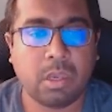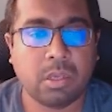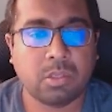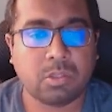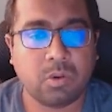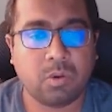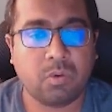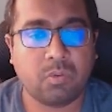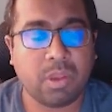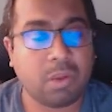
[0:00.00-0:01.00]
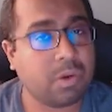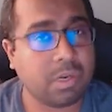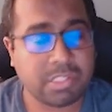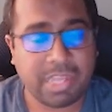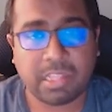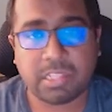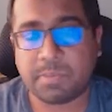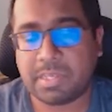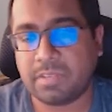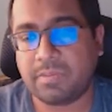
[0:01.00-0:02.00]
So we had to understand the
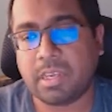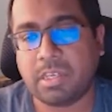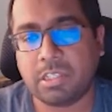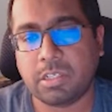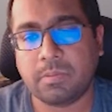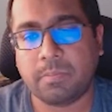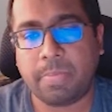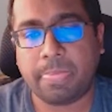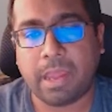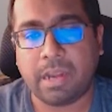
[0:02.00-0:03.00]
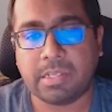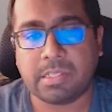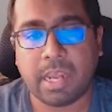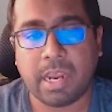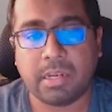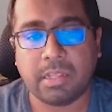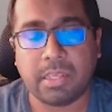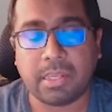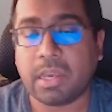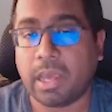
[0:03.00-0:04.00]
specification, understand
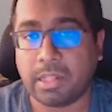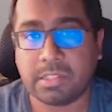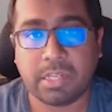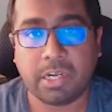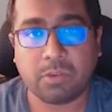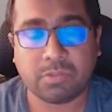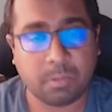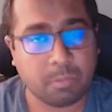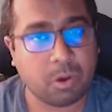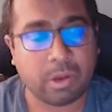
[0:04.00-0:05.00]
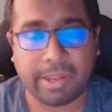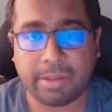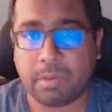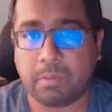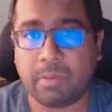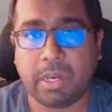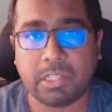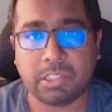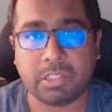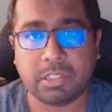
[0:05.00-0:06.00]
the current state of support and
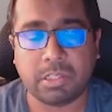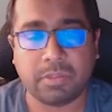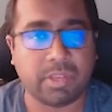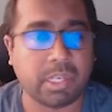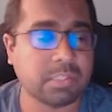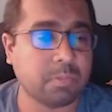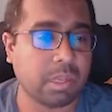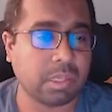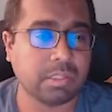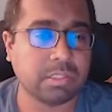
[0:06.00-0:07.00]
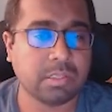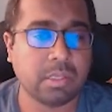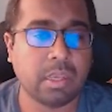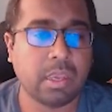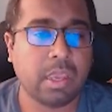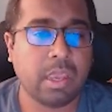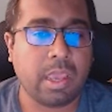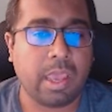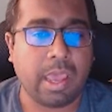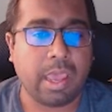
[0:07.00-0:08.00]
implementation in the various plugins,
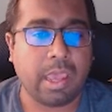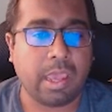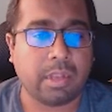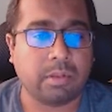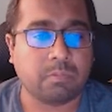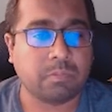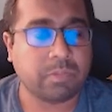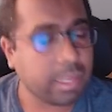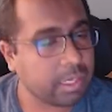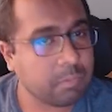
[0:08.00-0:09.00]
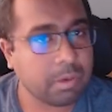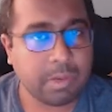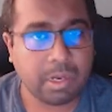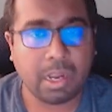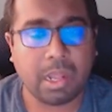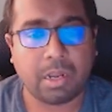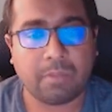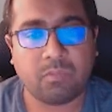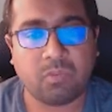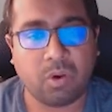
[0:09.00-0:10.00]
and then implement
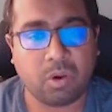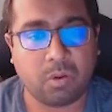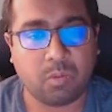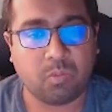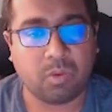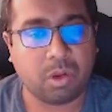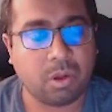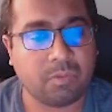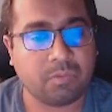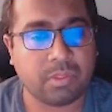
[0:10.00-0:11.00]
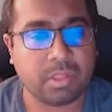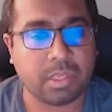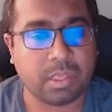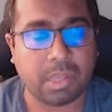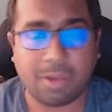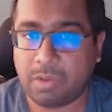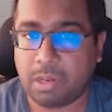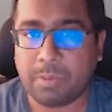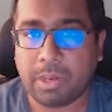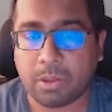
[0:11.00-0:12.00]
LATAM for one of the
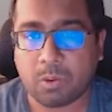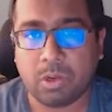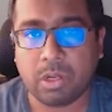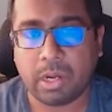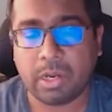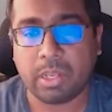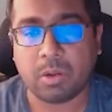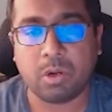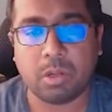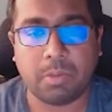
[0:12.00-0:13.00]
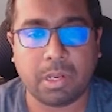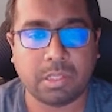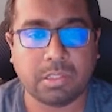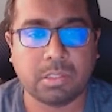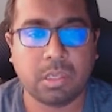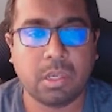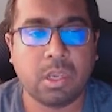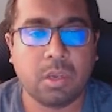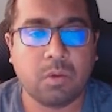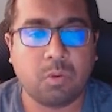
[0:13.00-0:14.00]
available encoder and decoder plugins,
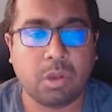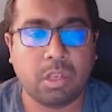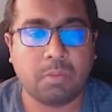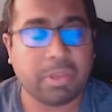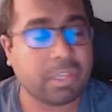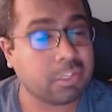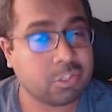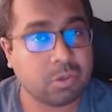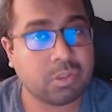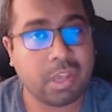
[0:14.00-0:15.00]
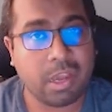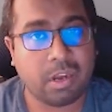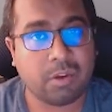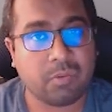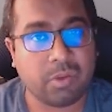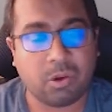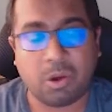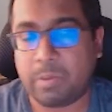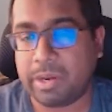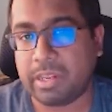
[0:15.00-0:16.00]
while making sure that we are
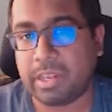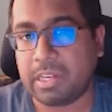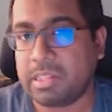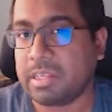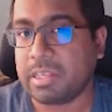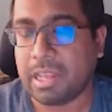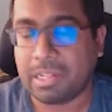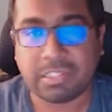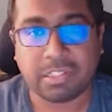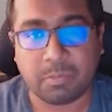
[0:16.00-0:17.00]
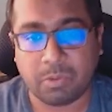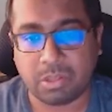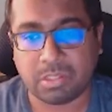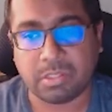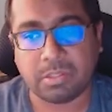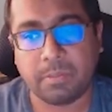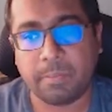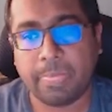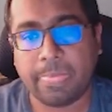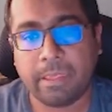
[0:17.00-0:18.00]
not breaking anything else in the process.
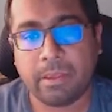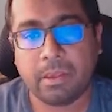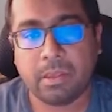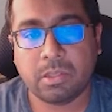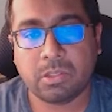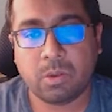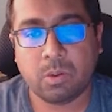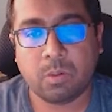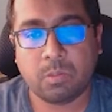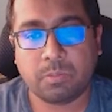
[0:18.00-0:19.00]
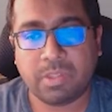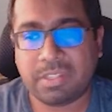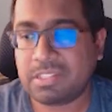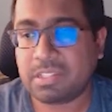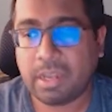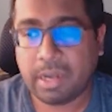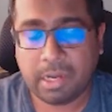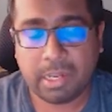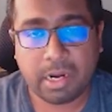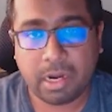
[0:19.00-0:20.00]
So this is
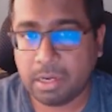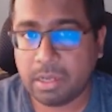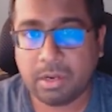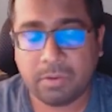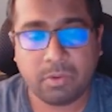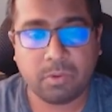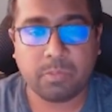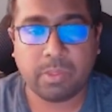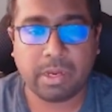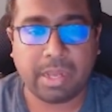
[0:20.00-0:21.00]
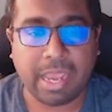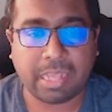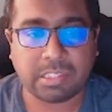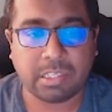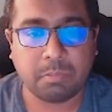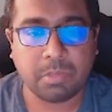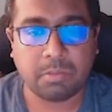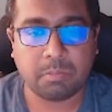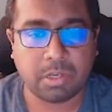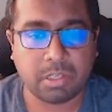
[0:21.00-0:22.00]
currently under review. It hasn't
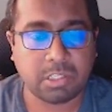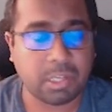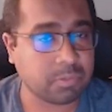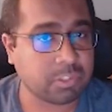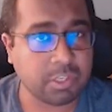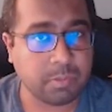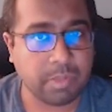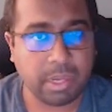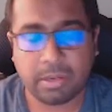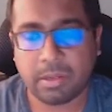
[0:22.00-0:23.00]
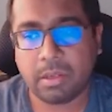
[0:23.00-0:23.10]
been merged upstream yet.